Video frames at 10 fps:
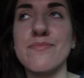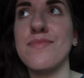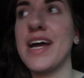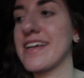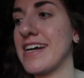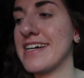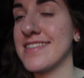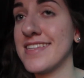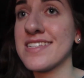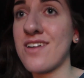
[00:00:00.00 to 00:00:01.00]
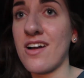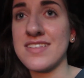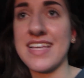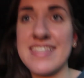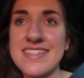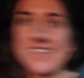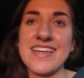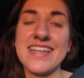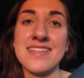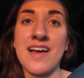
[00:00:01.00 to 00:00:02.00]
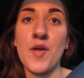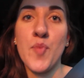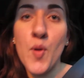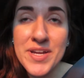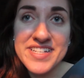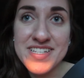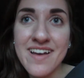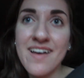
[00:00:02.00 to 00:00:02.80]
my god, this car's AC is on point.